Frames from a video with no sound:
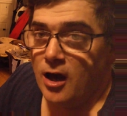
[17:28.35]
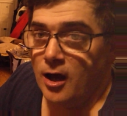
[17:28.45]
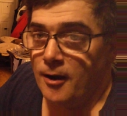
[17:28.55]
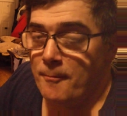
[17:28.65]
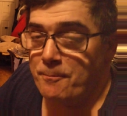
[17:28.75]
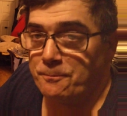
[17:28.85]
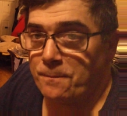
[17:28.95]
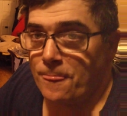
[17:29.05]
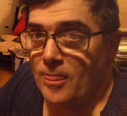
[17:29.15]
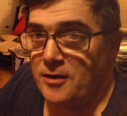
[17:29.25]

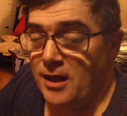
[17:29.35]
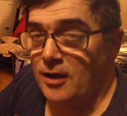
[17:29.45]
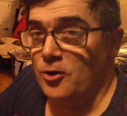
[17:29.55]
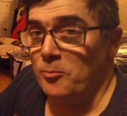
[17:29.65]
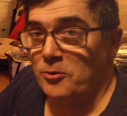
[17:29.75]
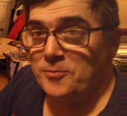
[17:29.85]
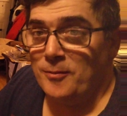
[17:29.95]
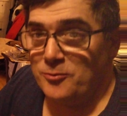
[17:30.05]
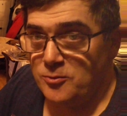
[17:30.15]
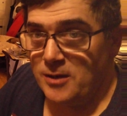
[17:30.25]
Now I know most
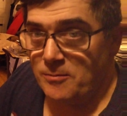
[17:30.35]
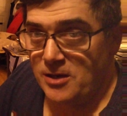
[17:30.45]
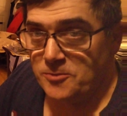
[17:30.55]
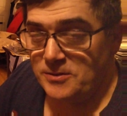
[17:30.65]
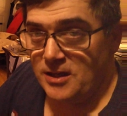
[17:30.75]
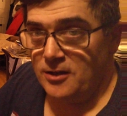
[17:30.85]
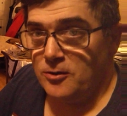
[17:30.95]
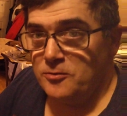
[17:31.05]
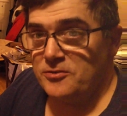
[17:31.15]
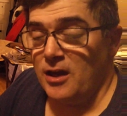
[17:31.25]
people do make mashed
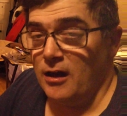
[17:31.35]
potatoes.